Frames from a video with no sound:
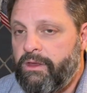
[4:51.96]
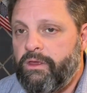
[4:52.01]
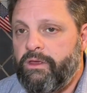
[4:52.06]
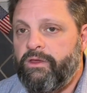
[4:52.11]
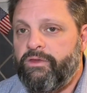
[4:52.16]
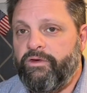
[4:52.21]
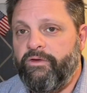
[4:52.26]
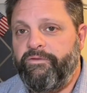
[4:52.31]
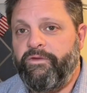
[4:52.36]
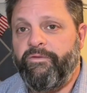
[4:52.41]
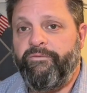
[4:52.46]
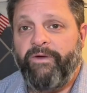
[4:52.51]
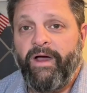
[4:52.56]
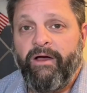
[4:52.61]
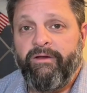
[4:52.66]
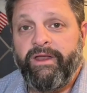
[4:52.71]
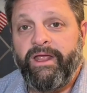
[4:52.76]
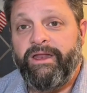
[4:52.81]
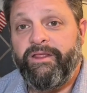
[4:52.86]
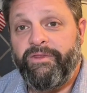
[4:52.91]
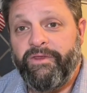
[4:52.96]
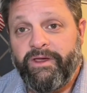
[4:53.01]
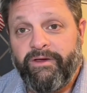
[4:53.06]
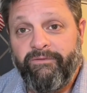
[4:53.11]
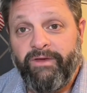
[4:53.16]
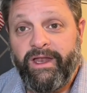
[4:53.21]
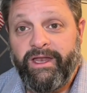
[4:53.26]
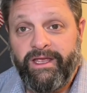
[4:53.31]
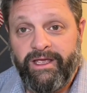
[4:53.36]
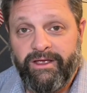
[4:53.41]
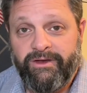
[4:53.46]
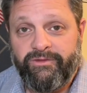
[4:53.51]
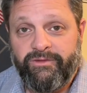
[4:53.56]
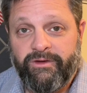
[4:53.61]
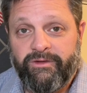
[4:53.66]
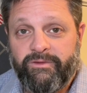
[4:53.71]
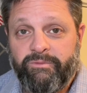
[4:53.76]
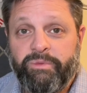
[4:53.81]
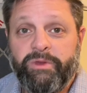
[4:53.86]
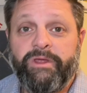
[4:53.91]
So if you found anything of any
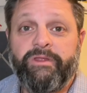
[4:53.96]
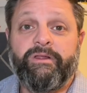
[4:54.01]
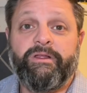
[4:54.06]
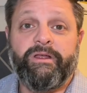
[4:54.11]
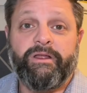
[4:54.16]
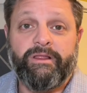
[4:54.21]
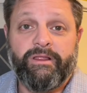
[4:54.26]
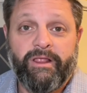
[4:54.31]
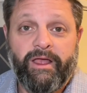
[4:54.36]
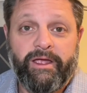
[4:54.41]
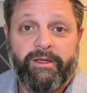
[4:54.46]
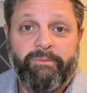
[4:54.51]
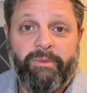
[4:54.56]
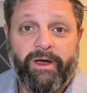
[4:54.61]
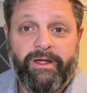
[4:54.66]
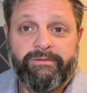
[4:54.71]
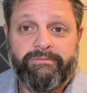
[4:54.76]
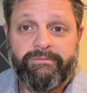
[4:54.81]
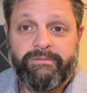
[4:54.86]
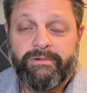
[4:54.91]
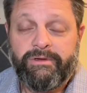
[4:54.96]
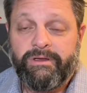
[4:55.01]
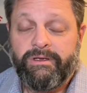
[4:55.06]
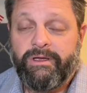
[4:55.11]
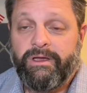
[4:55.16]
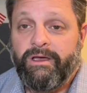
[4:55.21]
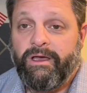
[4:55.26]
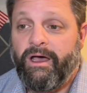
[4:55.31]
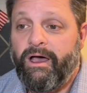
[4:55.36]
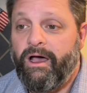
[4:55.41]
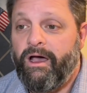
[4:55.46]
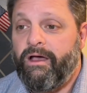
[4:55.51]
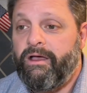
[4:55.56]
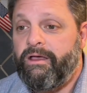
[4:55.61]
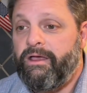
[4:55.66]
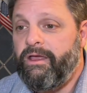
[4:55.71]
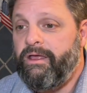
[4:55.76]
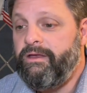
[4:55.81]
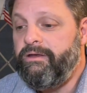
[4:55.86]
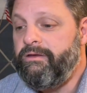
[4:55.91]
interest, please click the like button. Uh,
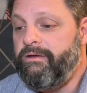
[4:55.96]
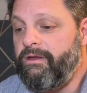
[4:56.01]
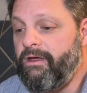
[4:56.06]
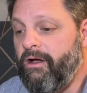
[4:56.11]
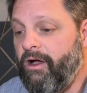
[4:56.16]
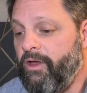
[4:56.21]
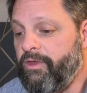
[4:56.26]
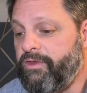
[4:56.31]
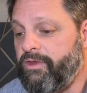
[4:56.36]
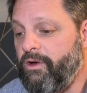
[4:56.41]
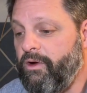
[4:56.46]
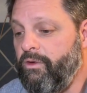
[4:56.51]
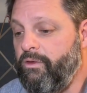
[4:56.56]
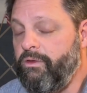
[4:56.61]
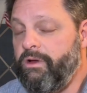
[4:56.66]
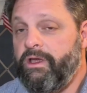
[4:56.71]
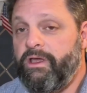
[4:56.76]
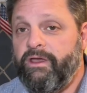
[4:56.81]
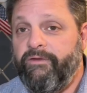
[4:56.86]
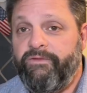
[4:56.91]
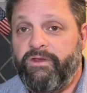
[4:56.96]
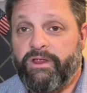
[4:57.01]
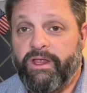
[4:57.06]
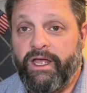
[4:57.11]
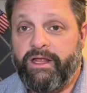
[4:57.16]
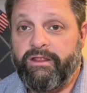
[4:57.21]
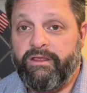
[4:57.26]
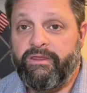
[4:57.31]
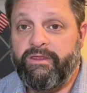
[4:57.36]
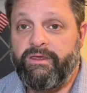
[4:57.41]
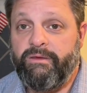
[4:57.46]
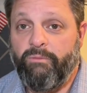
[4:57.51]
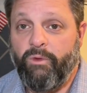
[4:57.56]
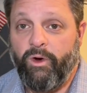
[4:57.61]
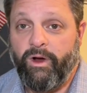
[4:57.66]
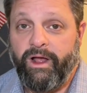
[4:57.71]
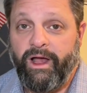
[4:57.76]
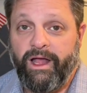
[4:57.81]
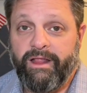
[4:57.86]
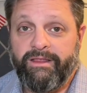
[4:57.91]
and also, if you'd like to see
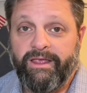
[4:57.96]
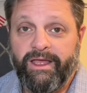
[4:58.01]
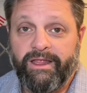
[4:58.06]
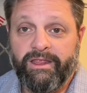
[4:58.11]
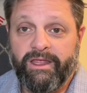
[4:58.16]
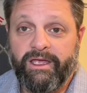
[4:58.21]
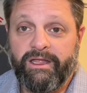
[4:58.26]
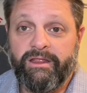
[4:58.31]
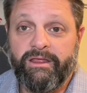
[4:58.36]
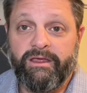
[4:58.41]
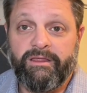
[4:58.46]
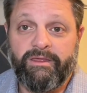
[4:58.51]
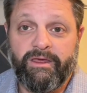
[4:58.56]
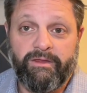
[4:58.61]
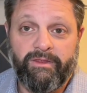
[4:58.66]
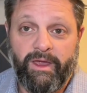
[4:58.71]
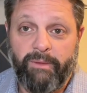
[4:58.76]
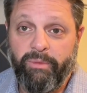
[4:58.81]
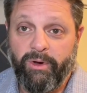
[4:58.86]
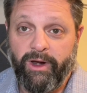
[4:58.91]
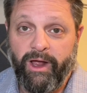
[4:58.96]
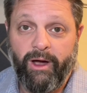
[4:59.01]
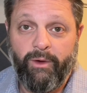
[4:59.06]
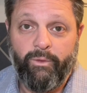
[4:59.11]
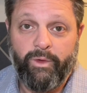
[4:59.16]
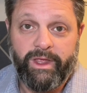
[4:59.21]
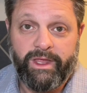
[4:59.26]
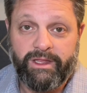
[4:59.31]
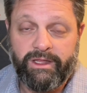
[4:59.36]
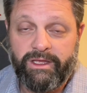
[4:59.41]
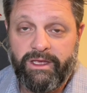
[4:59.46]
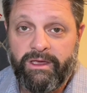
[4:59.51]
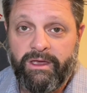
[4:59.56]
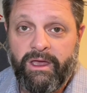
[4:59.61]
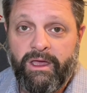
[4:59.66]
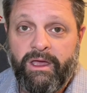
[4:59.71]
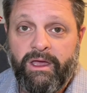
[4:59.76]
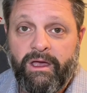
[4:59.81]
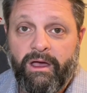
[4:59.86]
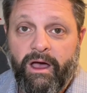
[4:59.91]
more content like this, as I put out weekly,
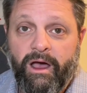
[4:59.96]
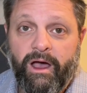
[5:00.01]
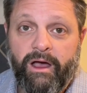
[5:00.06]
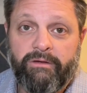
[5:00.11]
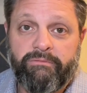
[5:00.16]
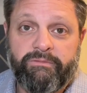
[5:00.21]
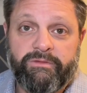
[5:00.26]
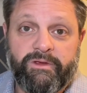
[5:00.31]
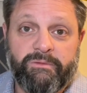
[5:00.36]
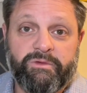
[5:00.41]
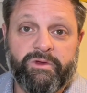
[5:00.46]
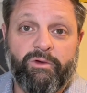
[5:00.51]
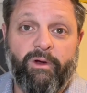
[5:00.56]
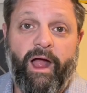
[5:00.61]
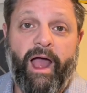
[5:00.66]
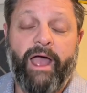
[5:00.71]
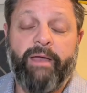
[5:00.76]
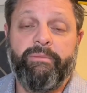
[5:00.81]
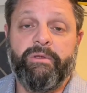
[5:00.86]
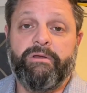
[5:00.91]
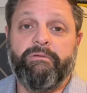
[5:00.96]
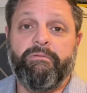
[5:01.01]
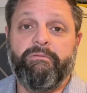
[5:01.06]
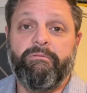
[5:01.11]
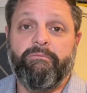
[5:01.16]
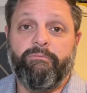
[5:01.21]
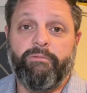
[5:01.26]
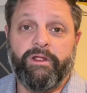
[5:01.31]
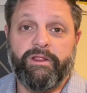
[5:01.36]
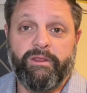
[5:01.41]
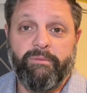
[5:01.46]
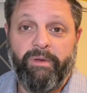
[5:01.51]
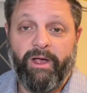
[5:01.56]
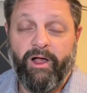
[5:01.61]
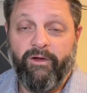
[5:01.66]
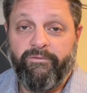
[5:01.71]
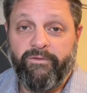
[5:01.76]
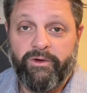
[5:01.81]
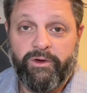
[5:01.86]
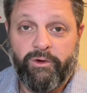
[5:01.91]
uh, subscribe and ring the
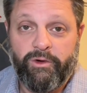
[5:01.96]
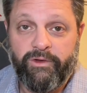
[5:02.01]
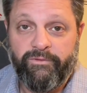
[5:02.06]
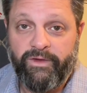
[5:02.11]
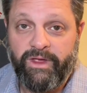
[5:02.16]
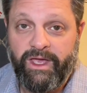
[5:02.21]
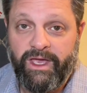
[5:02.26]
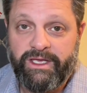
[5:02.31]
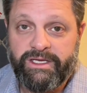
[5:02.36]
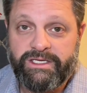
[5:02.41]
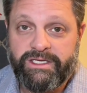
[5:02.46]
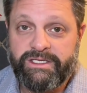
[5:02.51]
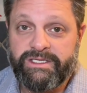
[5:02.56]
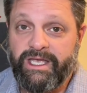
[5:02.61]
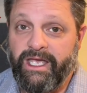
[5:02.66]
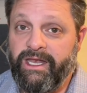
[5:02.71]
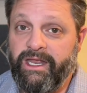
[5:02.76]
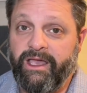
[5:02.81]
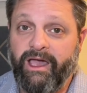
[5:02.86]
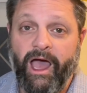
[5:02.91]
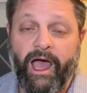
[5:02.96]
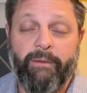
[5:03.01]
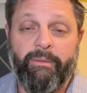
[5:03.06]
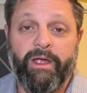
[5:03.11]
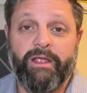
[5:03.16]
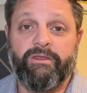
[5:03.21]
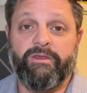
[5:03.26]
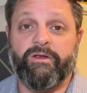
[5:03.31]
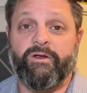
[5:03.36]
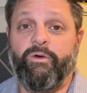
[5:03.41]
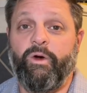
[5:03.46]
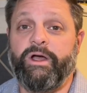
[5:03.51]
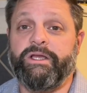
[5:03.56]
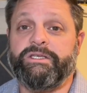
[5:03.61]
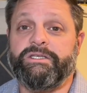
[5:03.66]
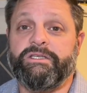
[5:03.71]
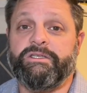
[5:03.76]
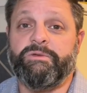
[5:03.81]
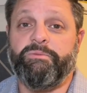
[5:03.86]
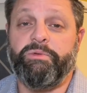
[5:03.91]
bell for notifications. Any comments or
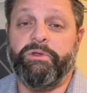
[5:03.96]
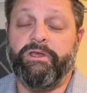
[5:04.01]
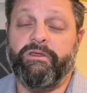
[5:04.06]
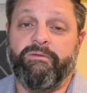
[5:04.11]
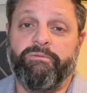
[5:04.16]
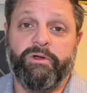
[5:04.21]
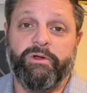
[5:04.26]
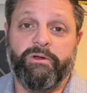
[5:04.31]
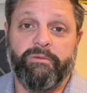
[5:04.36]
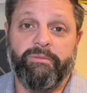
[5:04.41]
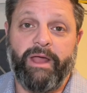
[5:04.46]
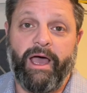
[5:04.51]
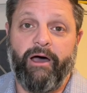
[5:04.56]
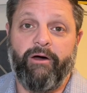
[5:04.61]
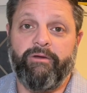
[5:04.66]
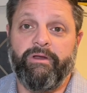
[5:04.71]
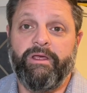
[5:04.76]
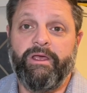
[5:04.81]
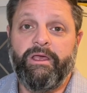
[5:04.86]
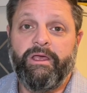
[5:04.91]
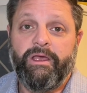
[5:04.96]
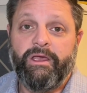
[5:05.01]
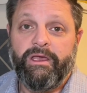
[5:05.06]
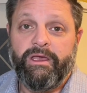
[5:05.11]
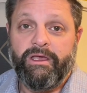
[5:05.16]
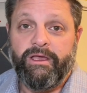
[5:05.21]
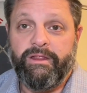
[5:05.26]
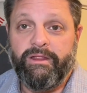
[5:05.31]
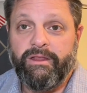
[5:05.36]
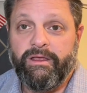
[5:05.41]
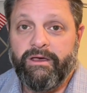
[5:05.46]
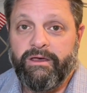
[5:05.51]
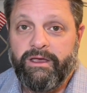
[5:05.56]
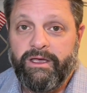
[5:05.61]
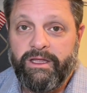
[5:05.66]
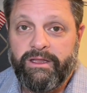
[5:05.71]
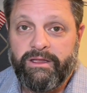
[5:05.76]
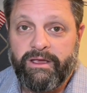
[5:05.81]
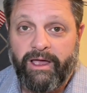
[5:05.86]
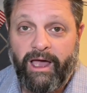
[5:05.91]
questions, please them down in the,
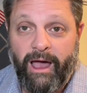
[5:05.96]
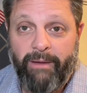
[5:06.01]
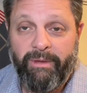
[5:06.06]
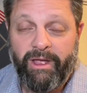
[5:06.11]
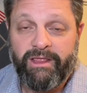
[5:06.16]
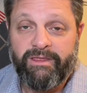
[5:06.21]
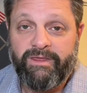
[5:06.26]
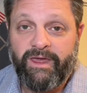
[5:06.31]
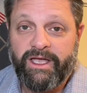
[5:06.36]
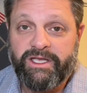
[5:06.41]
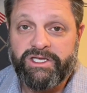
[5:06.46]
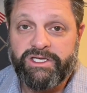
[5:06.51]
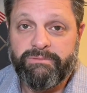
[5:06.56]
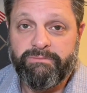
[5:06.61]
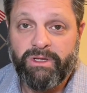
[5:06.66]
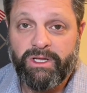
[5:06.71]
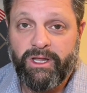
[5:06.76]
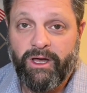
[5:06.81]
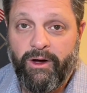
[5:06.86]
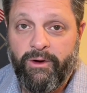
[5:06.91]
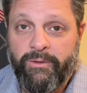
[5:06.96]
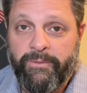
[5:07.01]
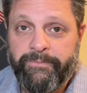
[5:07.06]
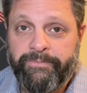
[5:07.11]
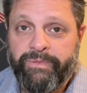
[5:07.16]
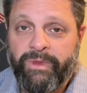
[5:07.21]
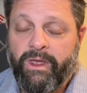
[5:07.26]
in the comment section below.